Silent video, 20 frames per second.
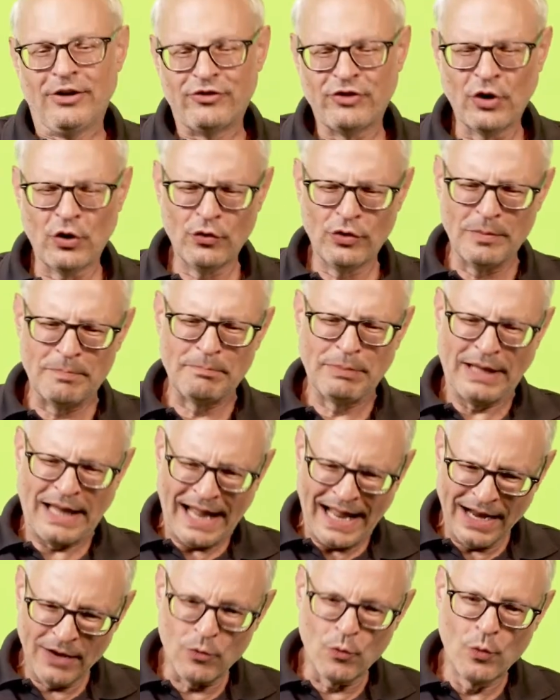So the
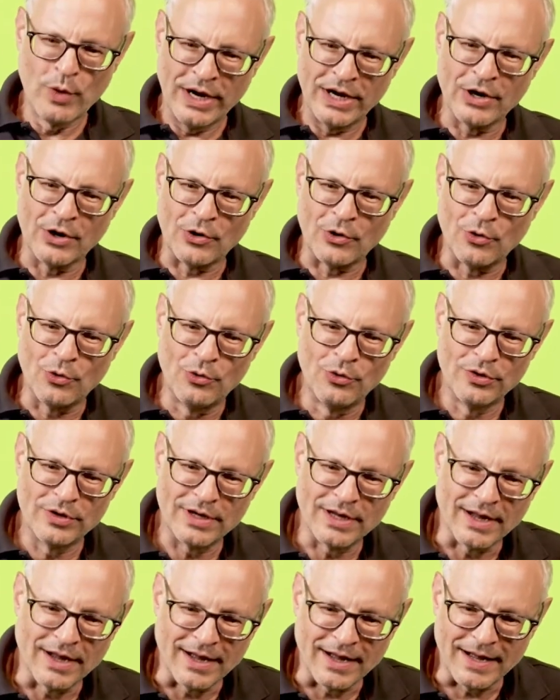Black Widow
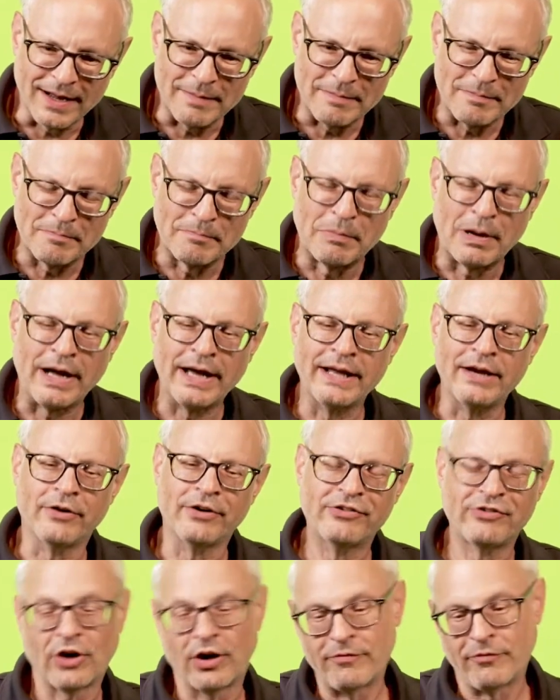uh,
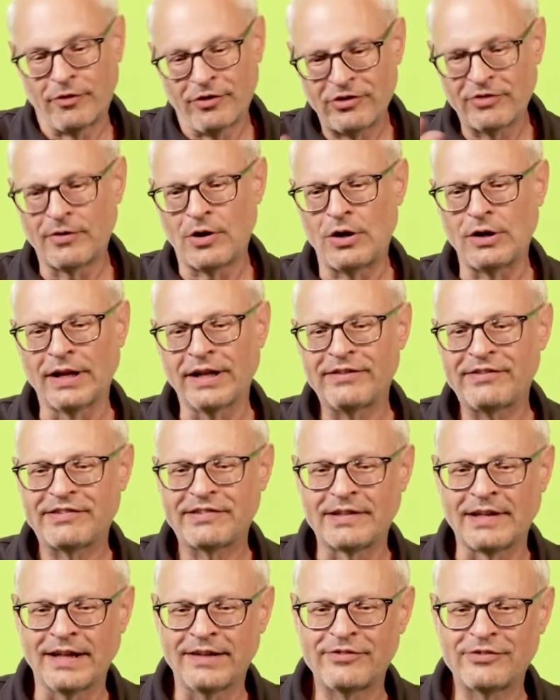binary star. First of all,
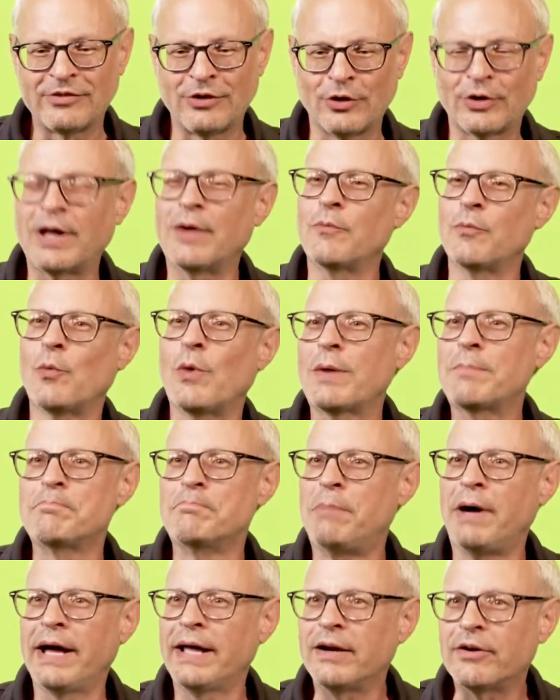let's let's look at
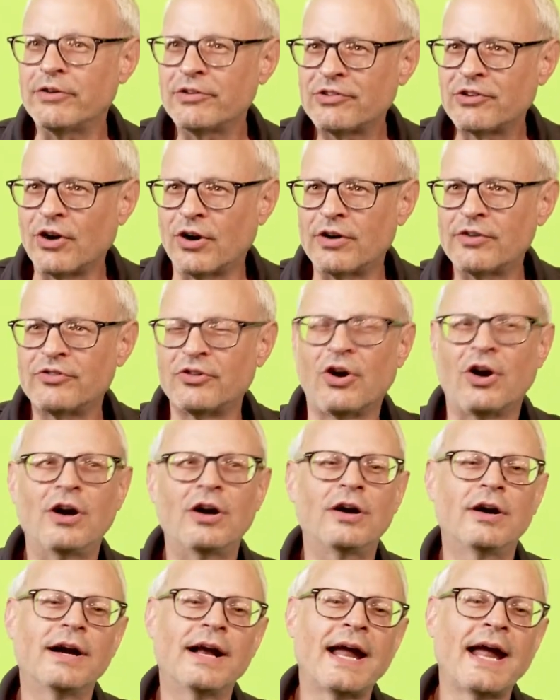what binary stars
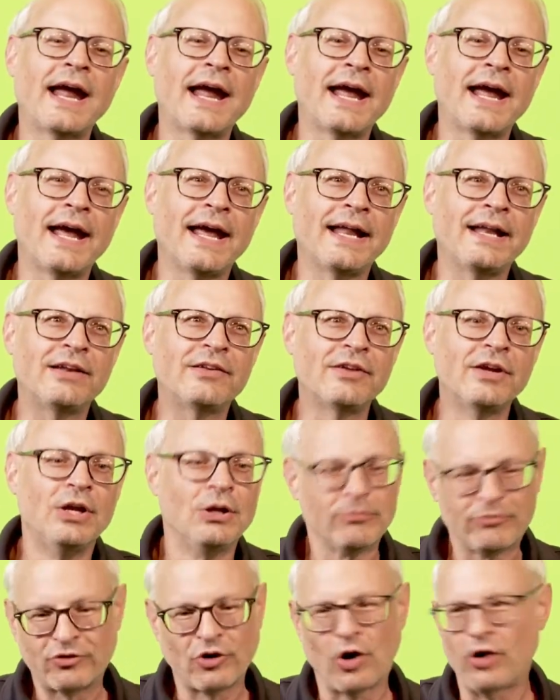are. And
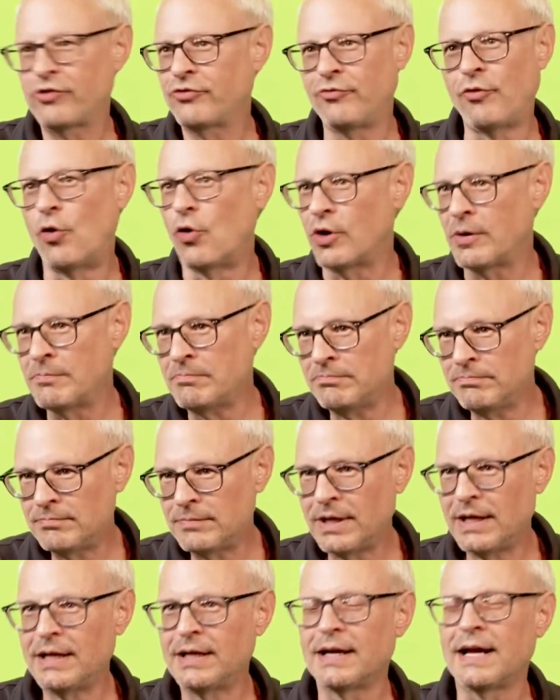stars form
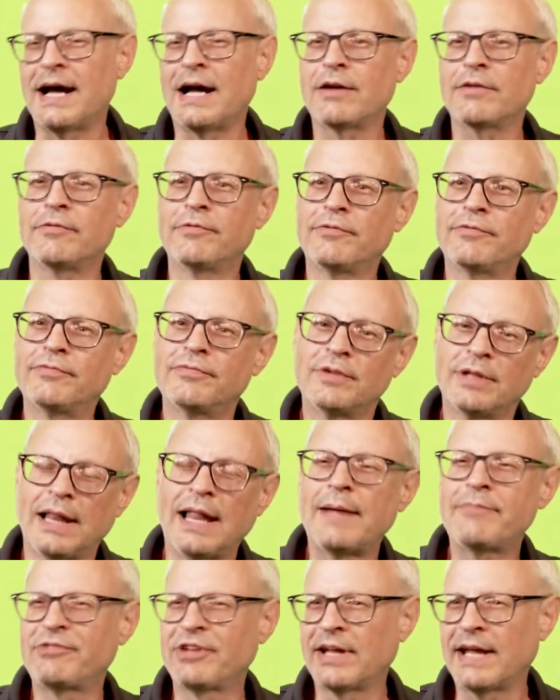out of
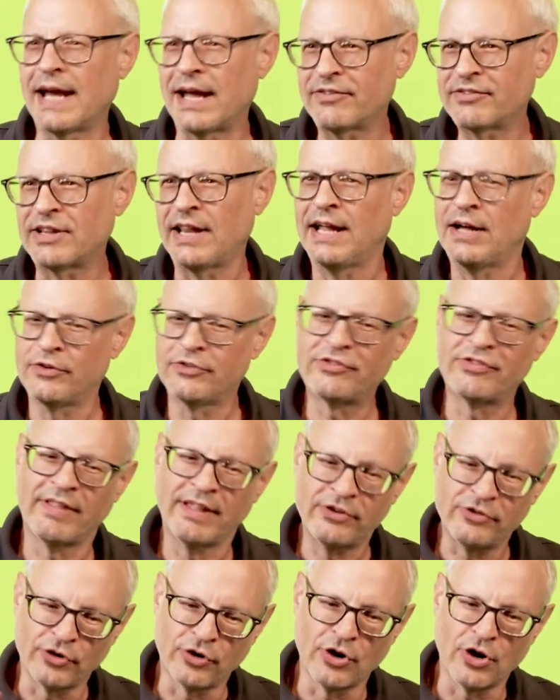collapsing gas clouds.
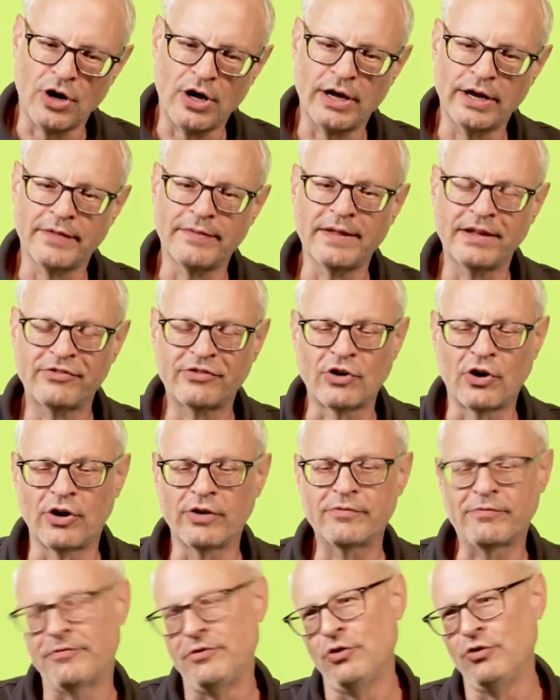They turn on and they
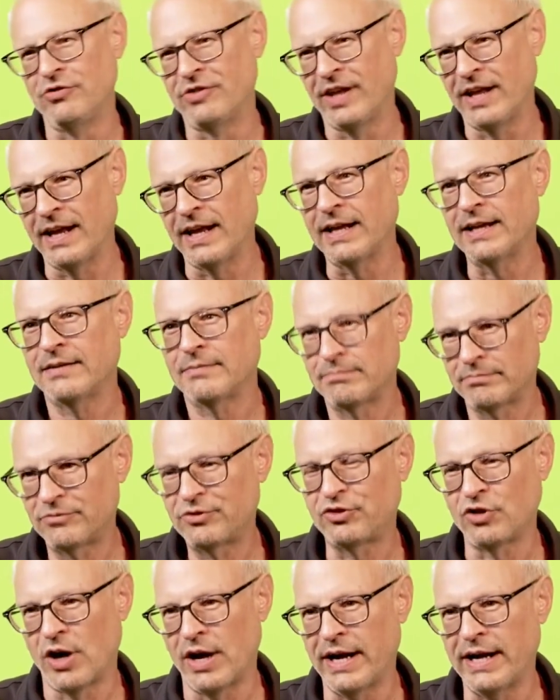start fusing and
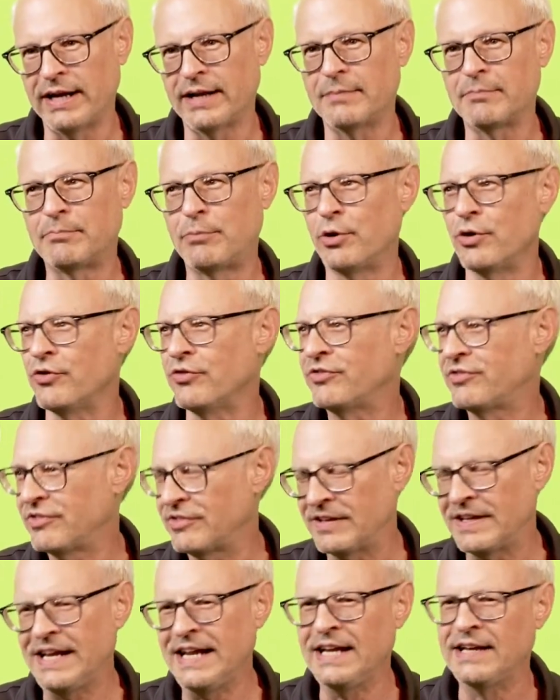shine and
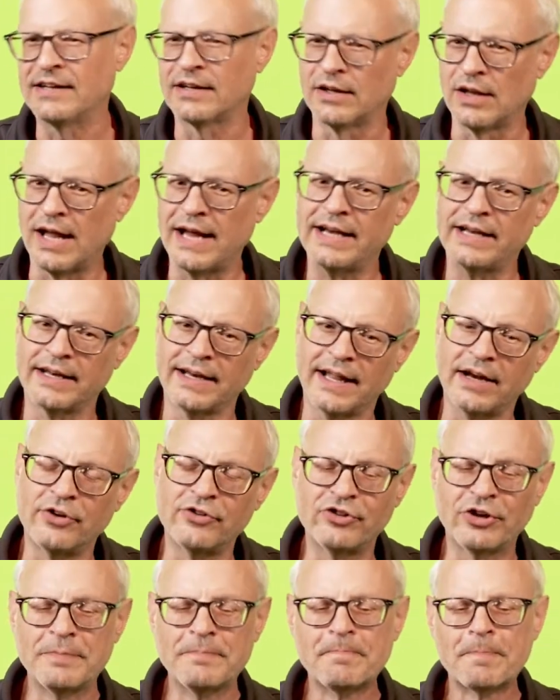produce heat and light and
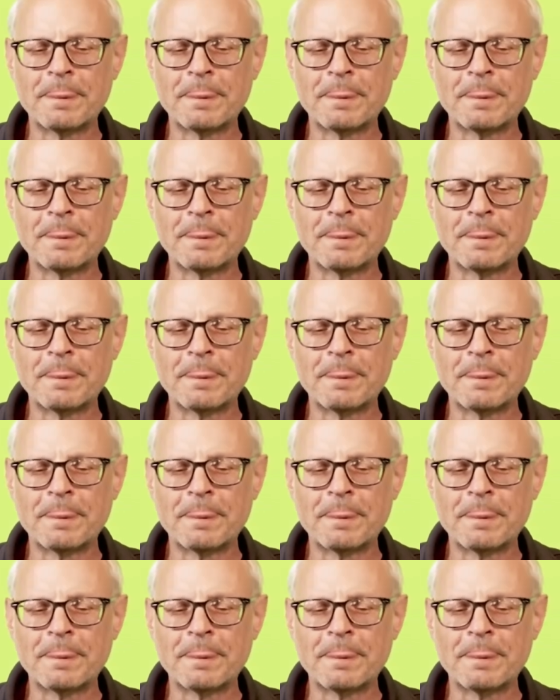energy,